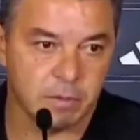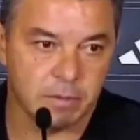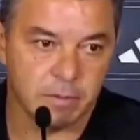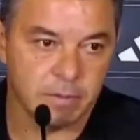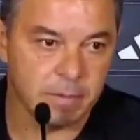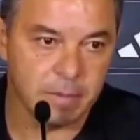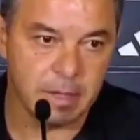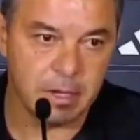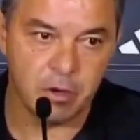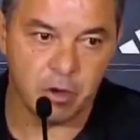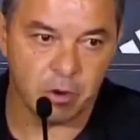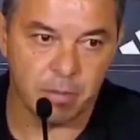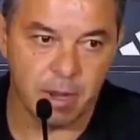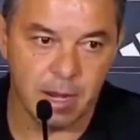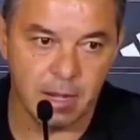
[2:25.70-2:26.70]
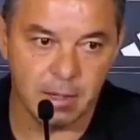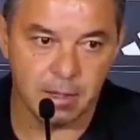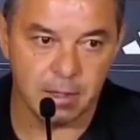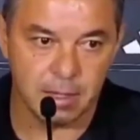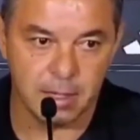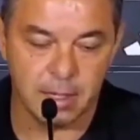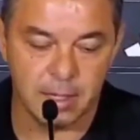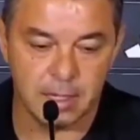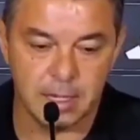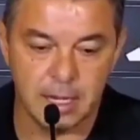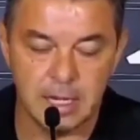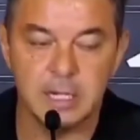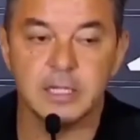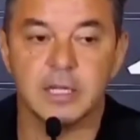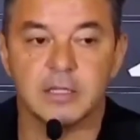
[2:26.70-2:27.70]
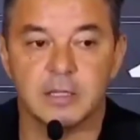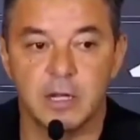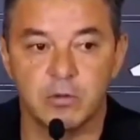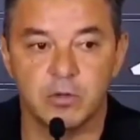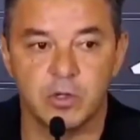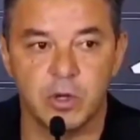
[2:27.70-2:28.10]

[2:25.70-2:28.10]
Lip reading: it's normal for the fan to get excited and